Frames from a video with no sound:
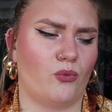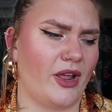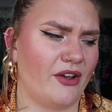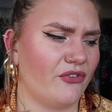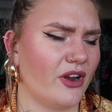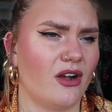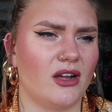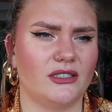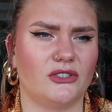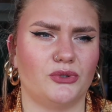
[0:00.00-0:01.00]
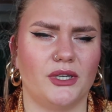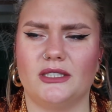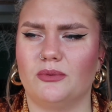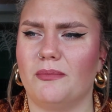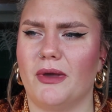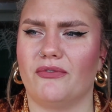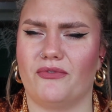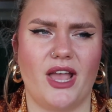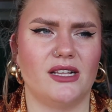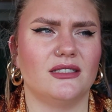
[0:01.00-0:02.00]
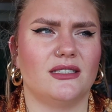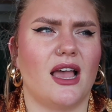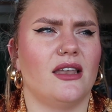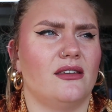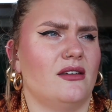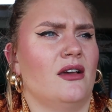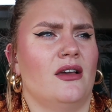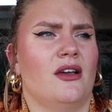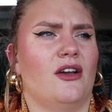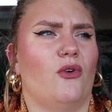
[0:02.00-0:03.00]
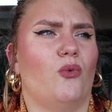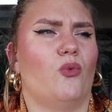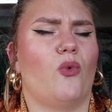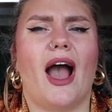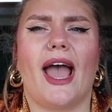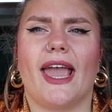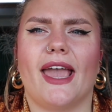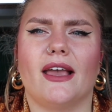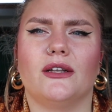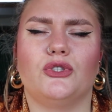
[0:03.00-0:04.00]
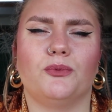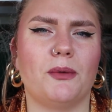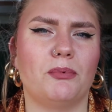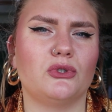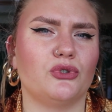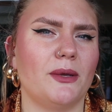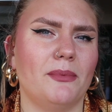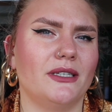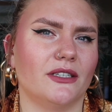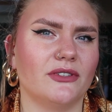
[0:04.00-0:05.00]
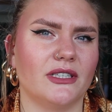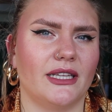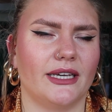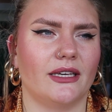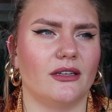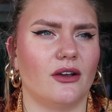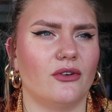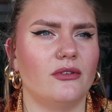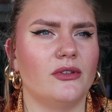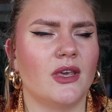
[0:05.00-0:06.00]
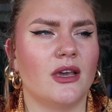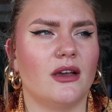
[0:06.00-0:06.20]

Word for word: whatever on the streets with my friends, and why do people treat me differently, you know?